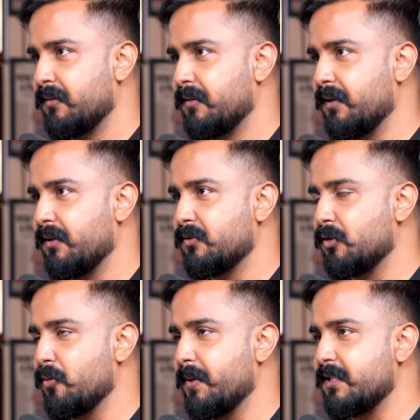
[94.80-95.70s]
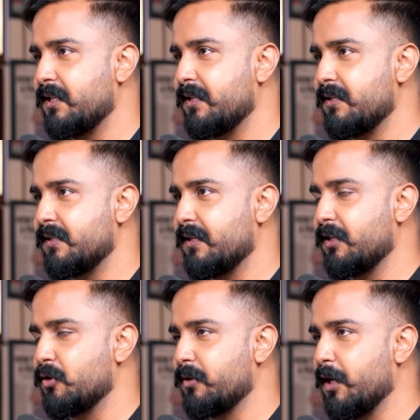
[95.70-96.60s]
Right. So you basically say
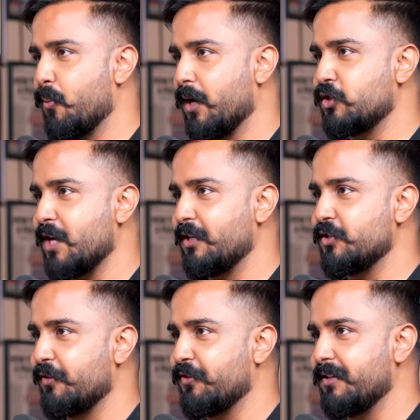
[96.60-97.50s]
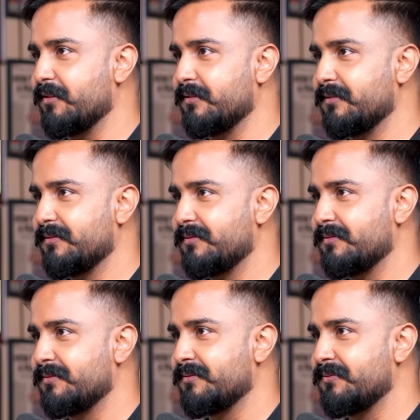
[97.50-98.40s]
that you take one challenge every year,
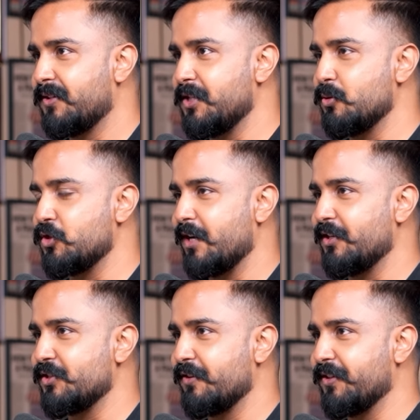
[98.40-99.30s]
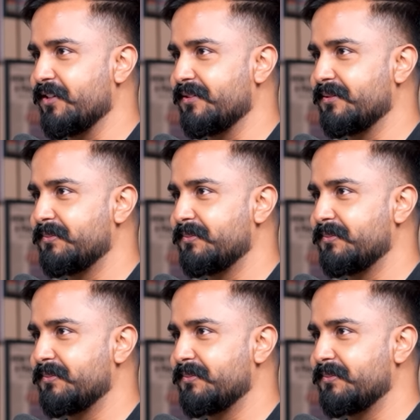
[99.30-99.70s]
one new challenge every year.